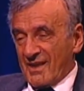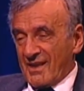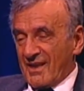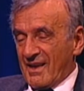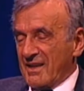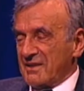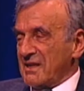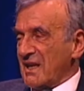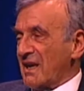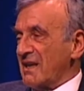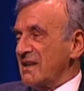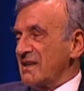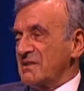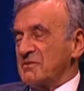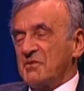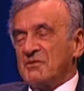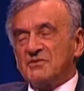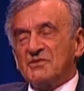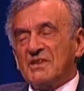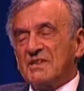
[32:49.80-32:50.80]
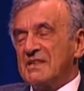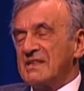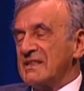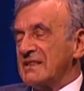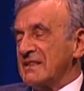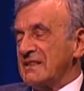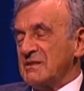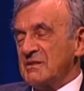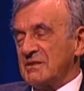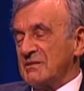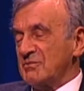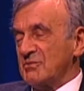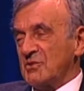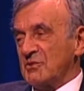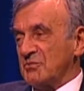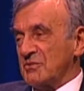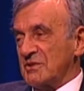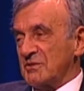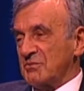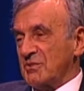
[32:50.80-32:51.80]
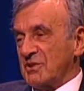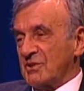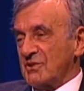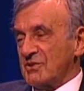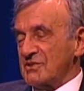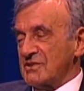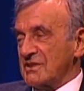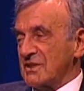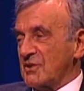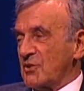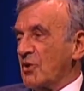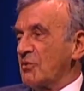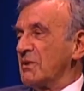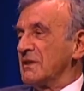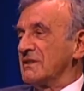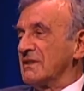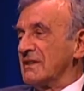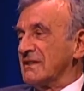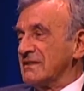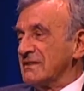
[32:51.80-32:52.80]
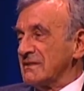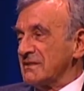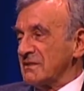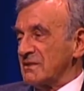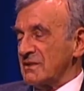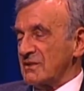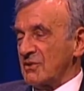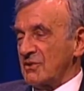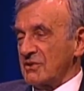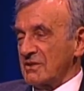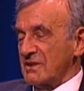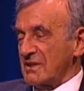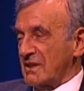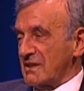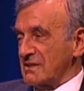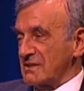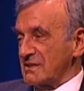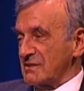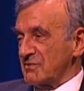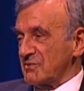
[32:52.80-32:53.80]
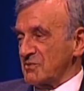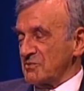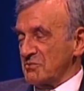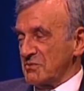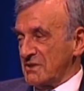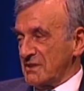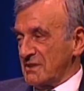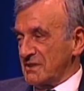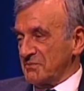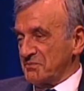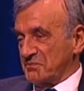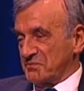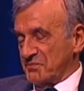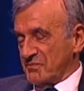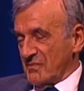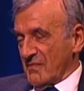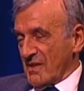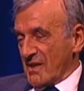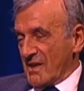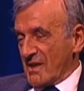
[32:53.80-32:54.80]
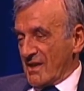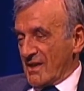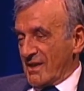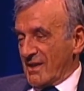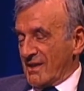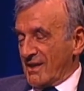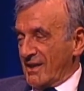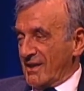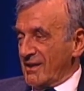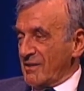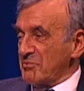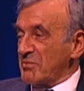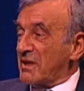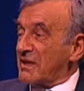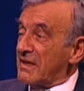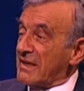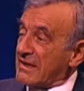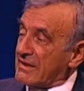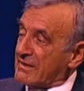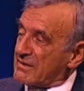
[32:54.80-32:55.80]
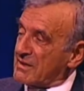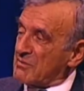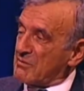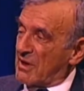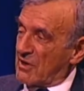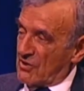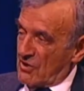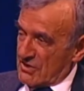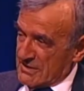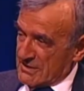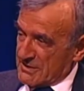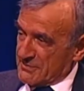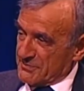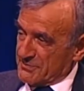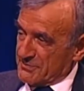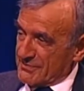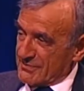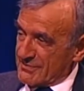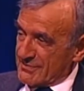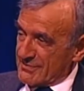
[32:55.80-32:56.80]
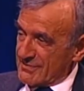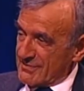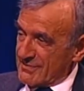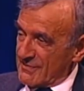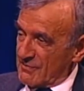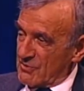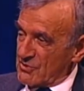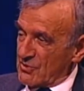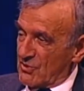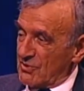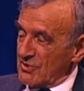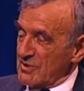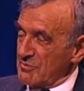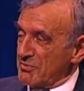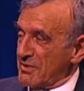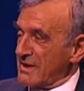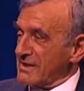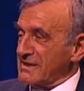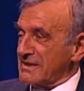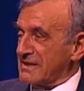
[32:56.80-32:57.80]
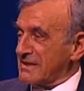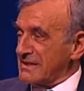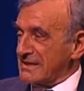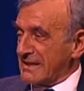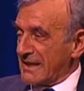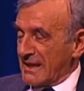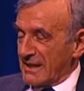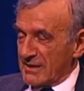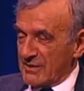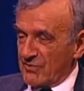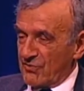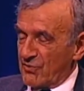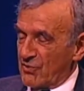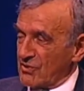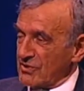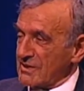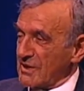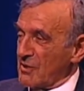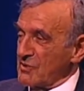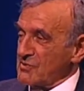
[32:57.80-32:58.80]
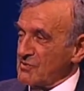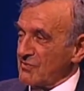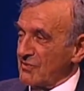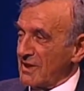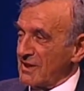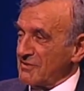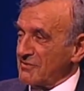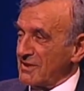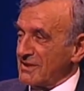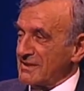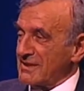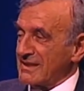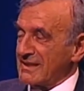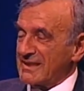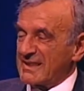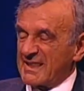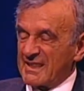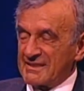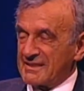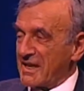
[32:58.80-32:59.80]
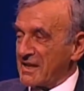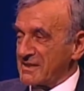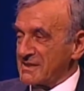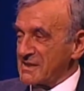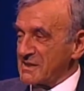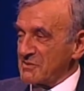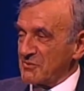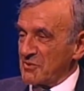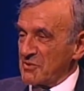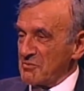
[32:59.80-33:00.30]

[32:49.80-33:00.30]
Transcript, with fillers: And I, it was a very great moment, because the commandant organized for me a parade in my honor, which only presidents get. four thousand five hundred cadets were